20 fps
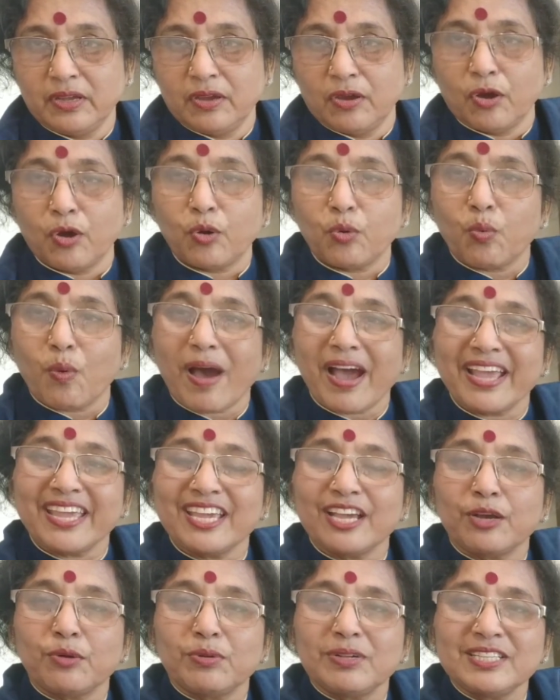or
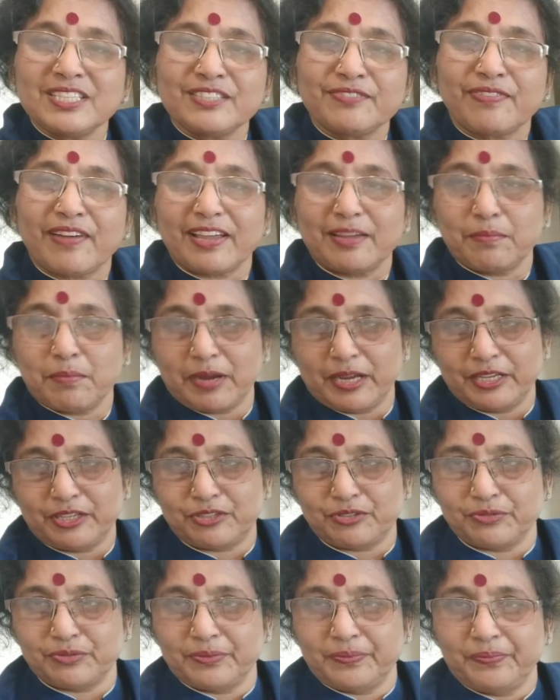y equals 5 by
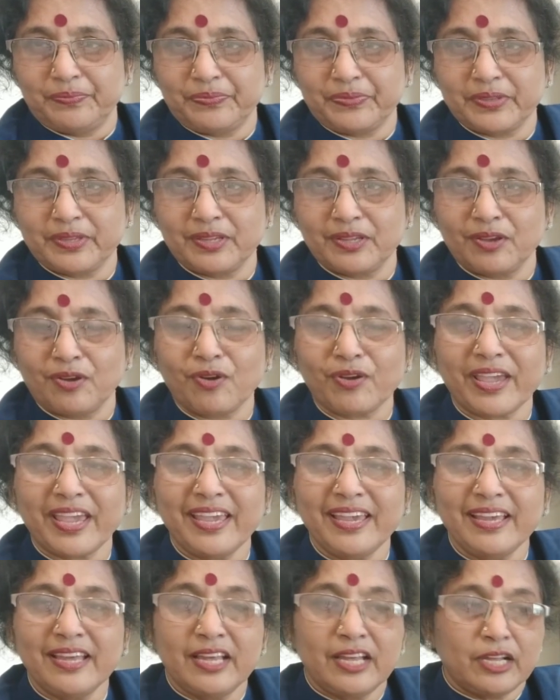2.
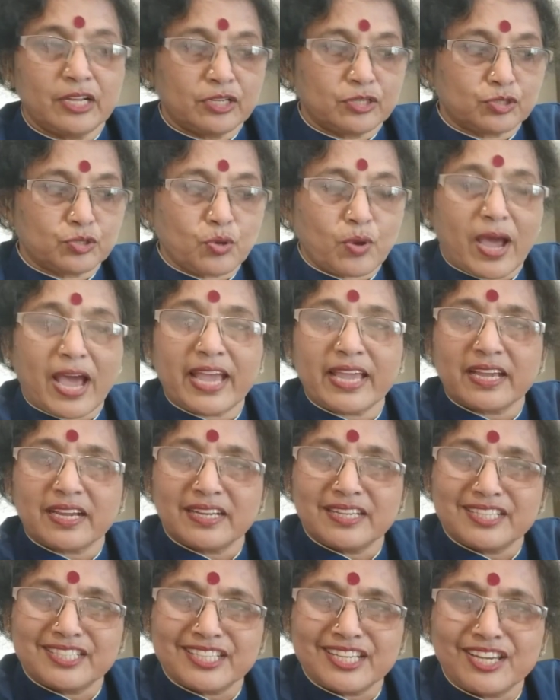Okay. So I
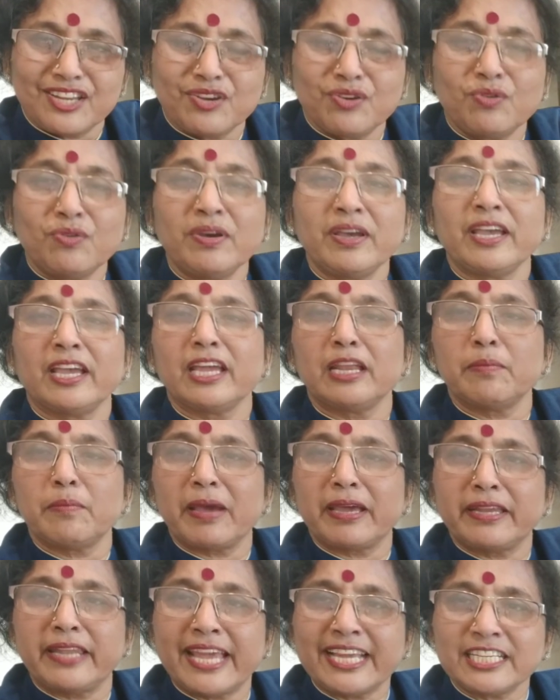continue in
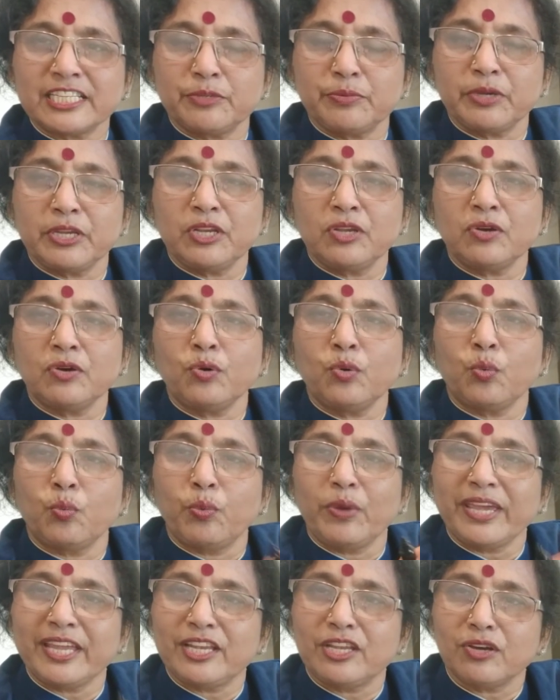my next video,
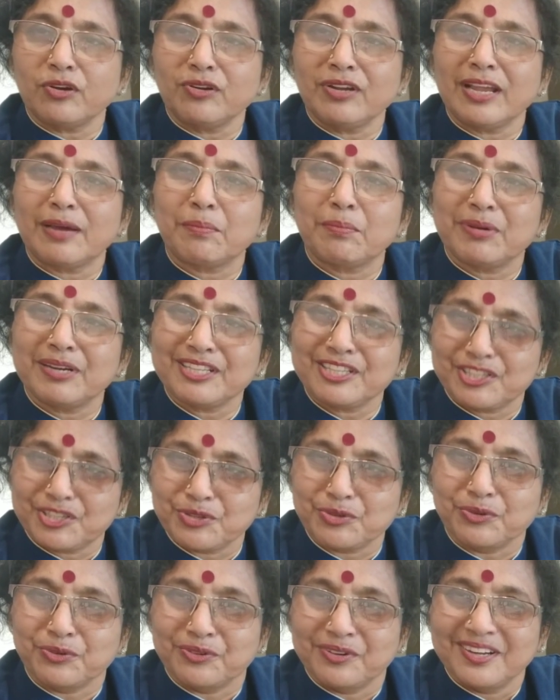video number
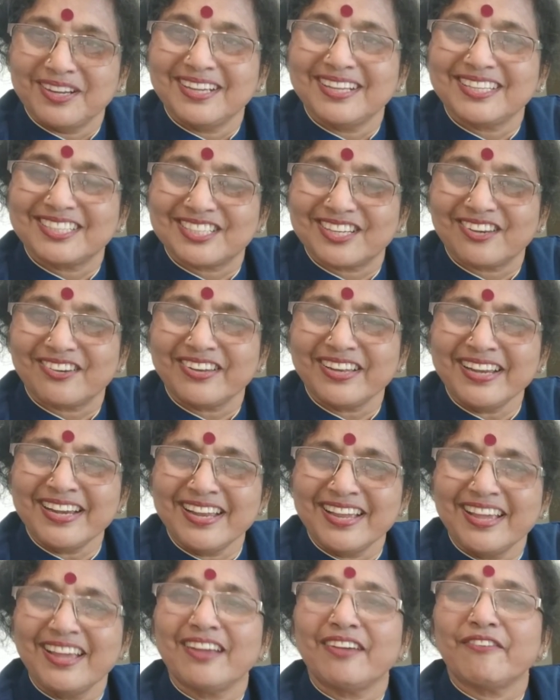2.
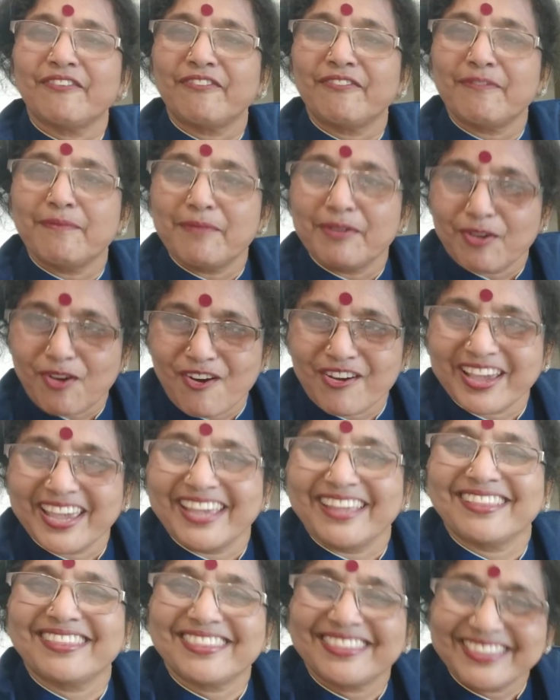Children?
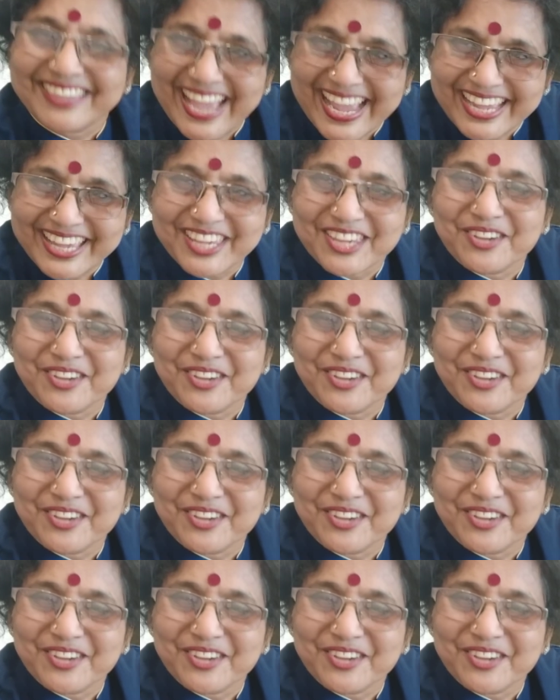Okay. Thank